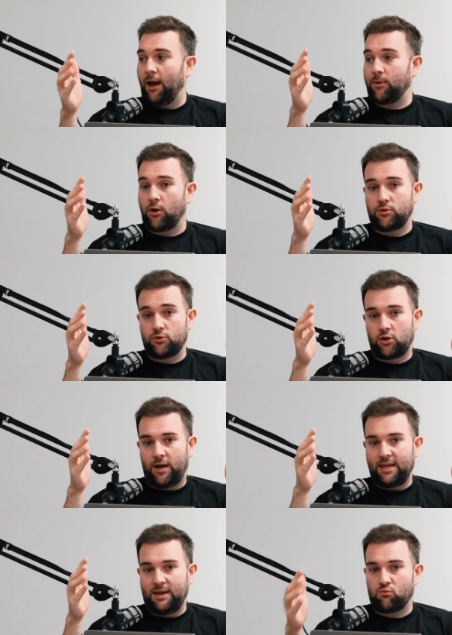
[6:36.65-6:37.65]
I'm going to
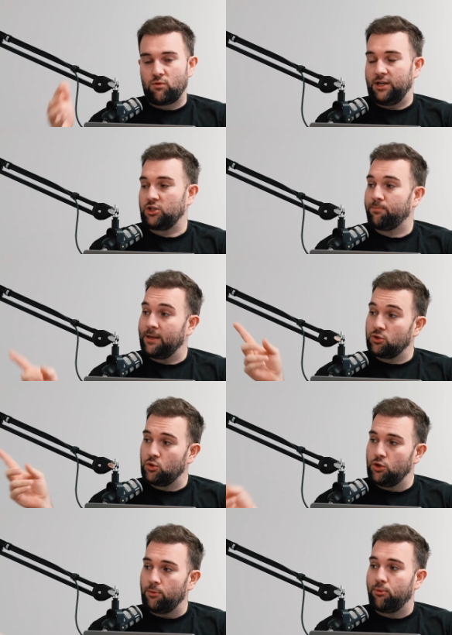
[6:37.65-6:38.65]
try and get rich. But
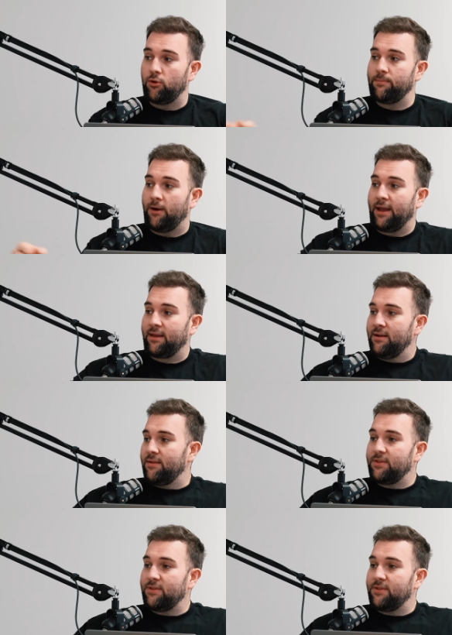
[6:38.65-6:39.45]
to your point, Mike,